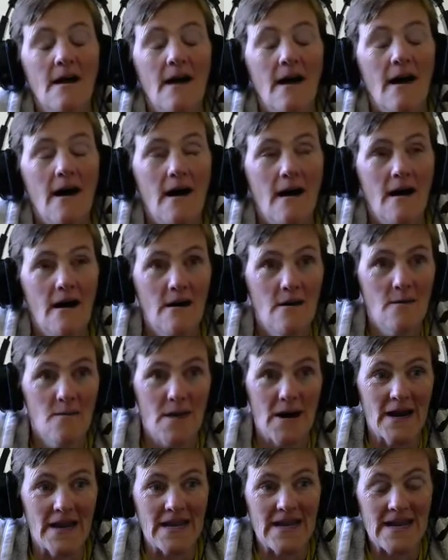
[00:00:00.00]
Oh
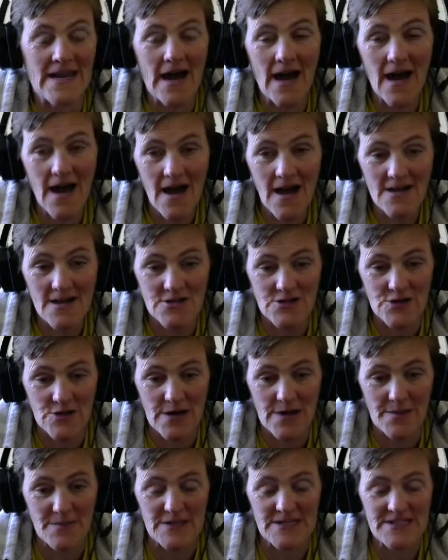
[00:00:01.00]
my gosh,
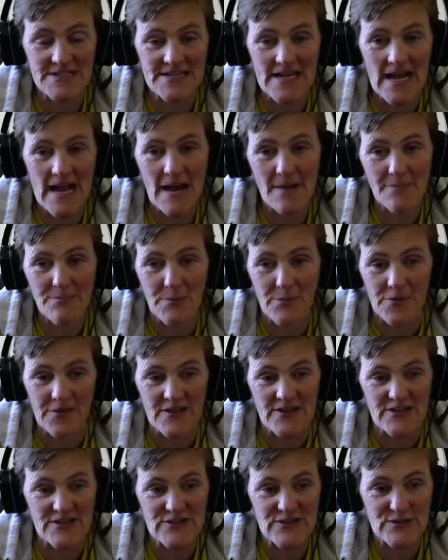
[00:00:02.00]
Grandma, stop with
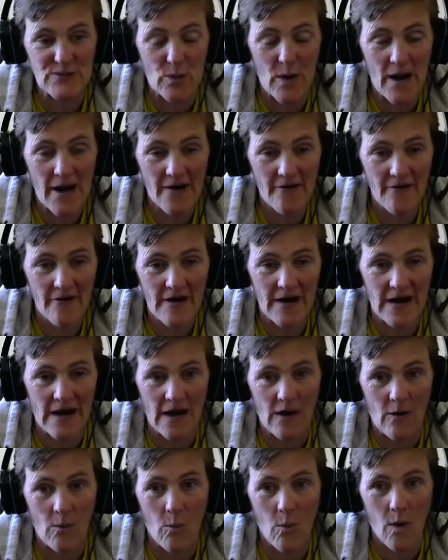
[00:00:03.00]
the
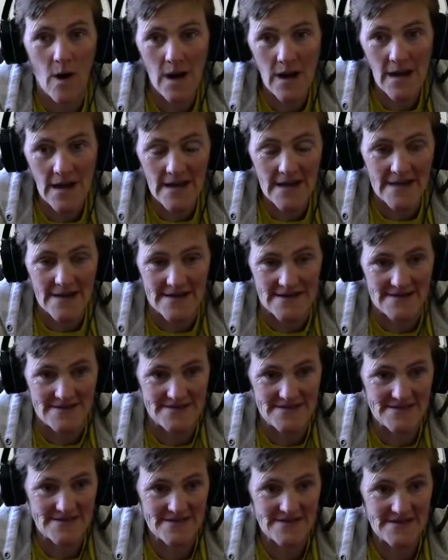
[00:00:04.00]
swearing.
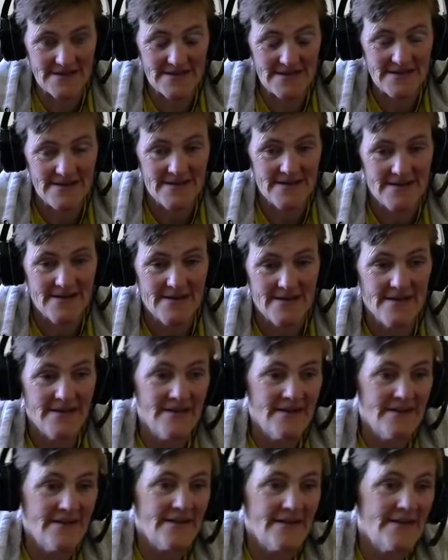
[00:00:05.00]
What?
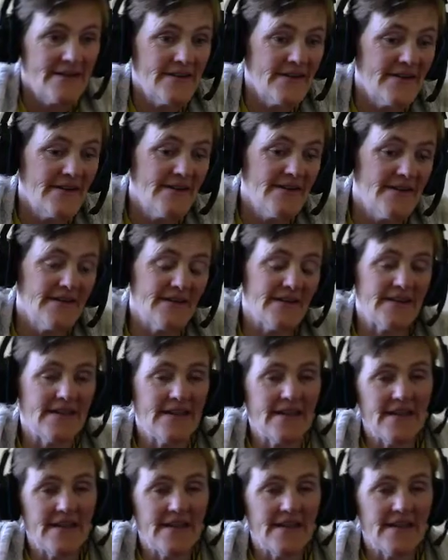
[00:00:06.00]
Good